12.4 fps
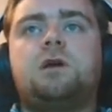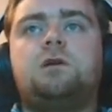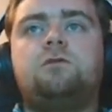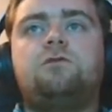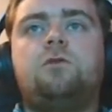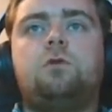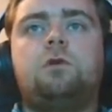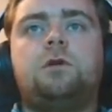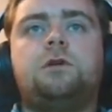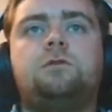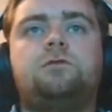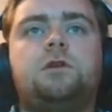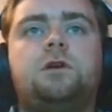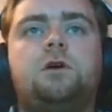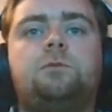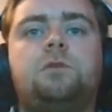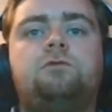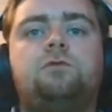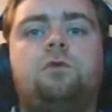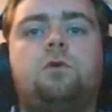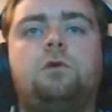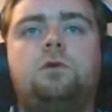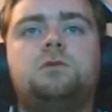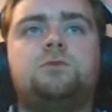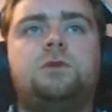go 4 under for the opening 4
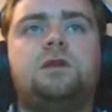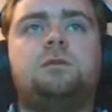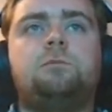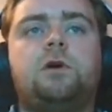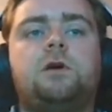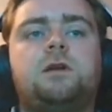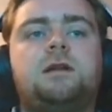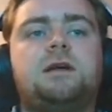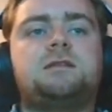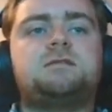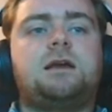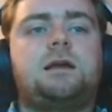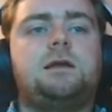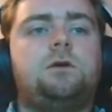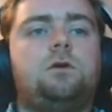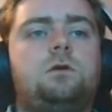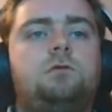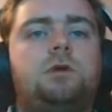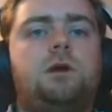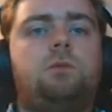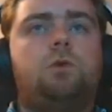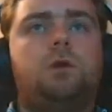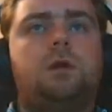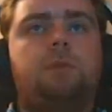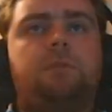holes. We didn't birdie that second hole in round
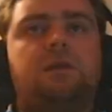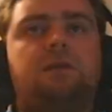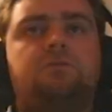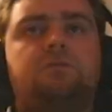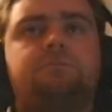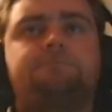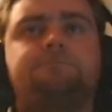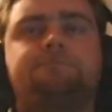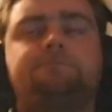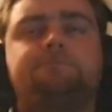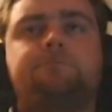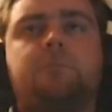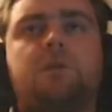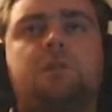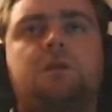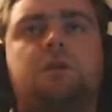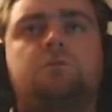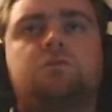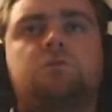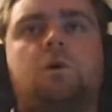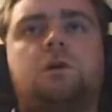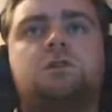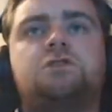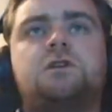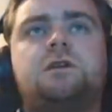1, I believe. I think it was 1,
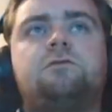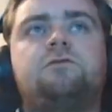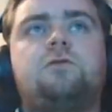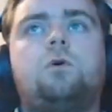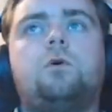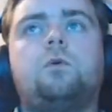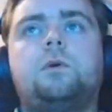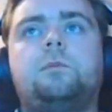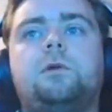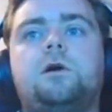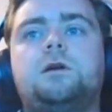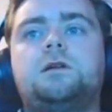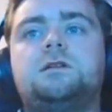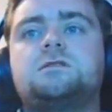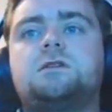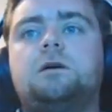3 and 4 we birdied, so